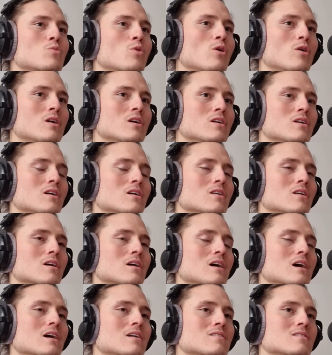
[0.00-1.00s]
morning, and
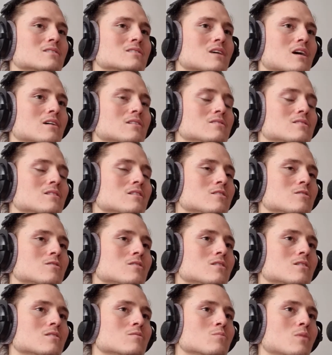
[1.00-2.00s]
I had this idea
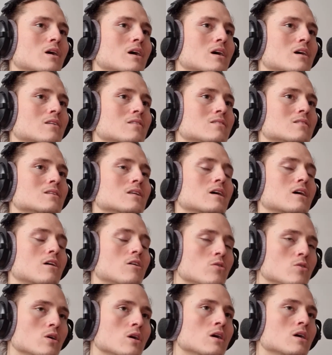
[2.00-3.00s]
in my head that, like,
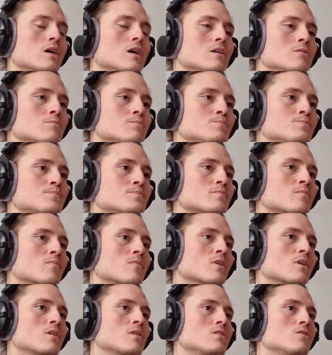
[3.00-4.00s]
okay, I'm
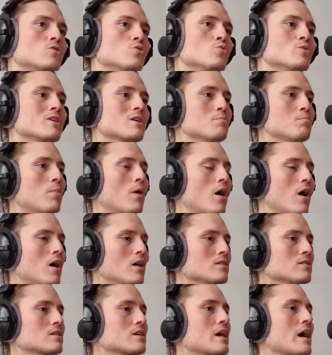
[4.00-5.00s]
doing a
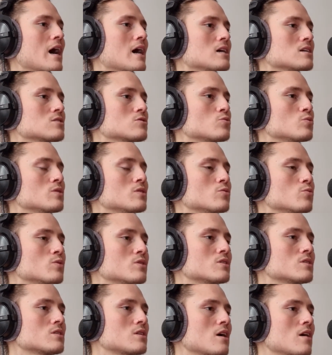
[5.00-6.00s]
podcast
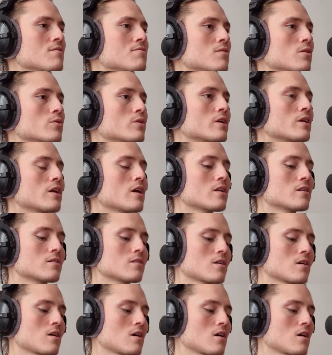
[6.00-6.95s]
with Stefan, and